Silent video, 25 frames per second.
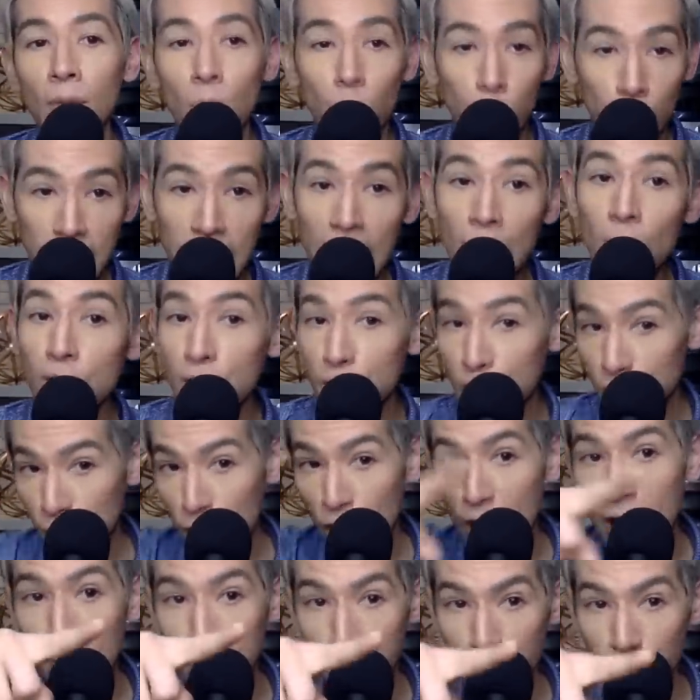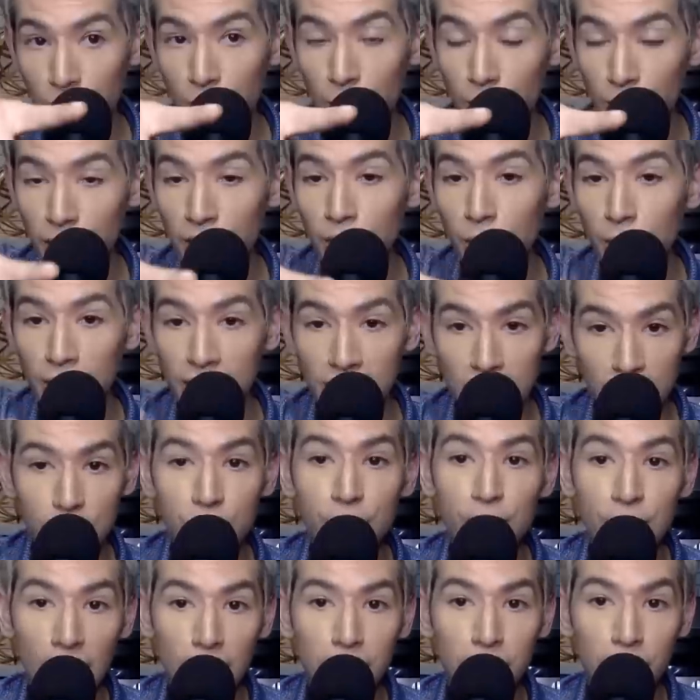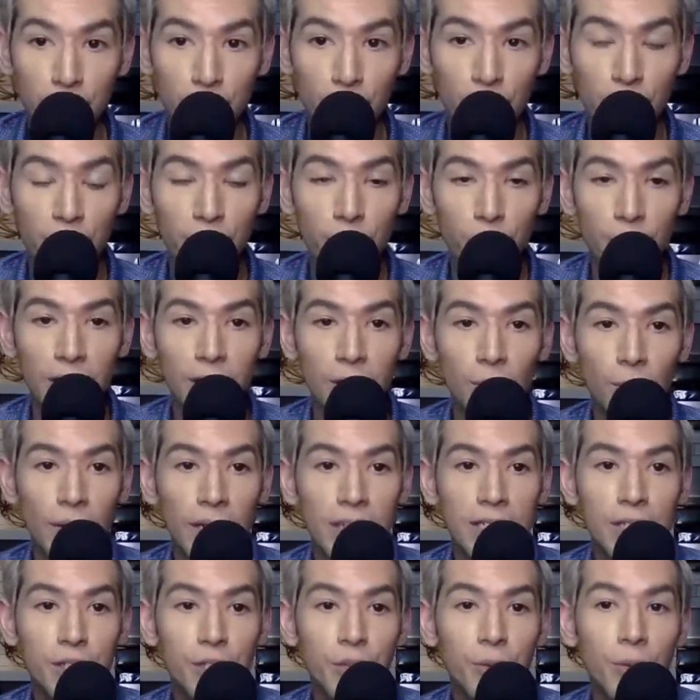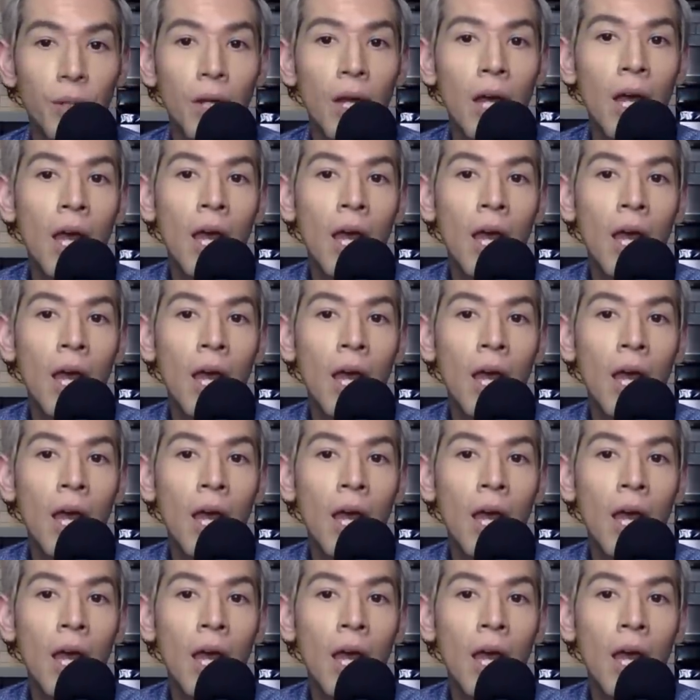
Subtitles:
We're now into chapter 33. This is chapter 33 that we're into.